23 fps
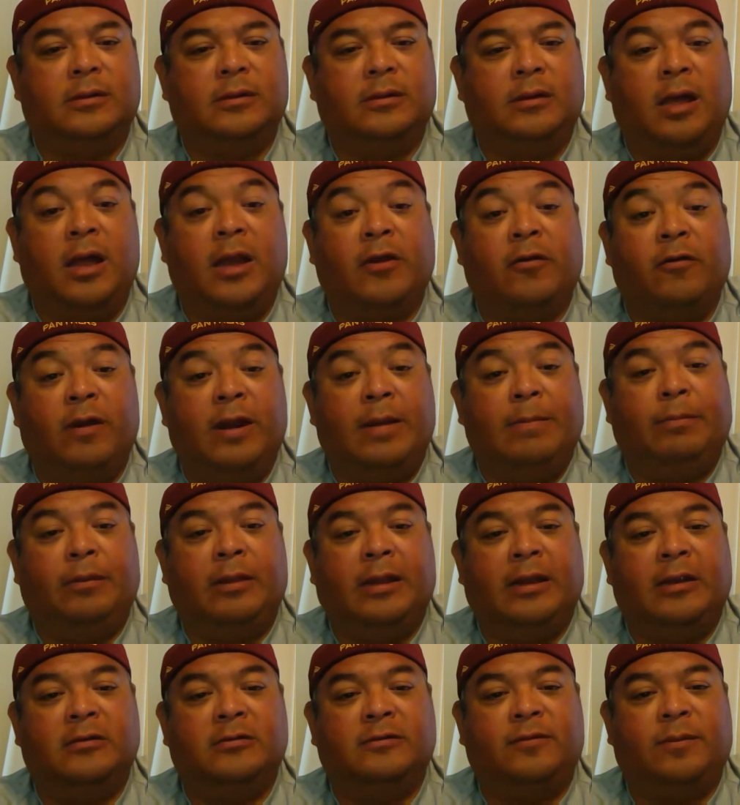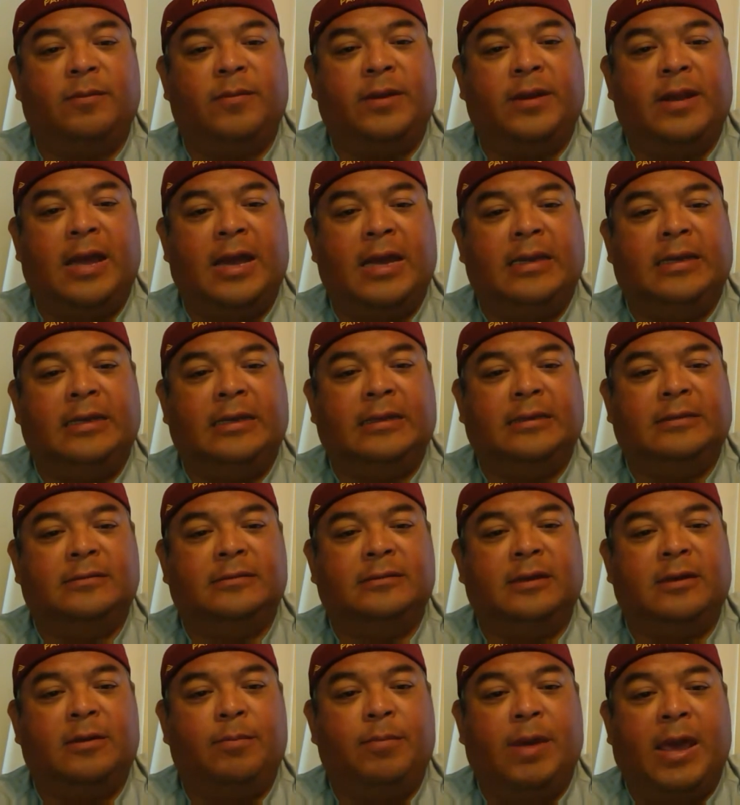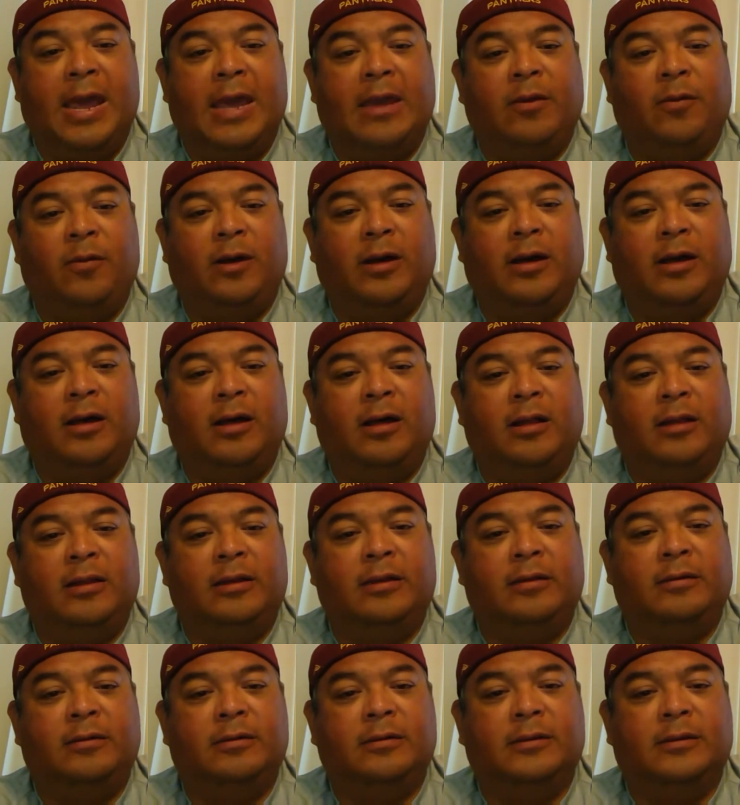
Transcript: A lot of great players from the 90s, Bagwell and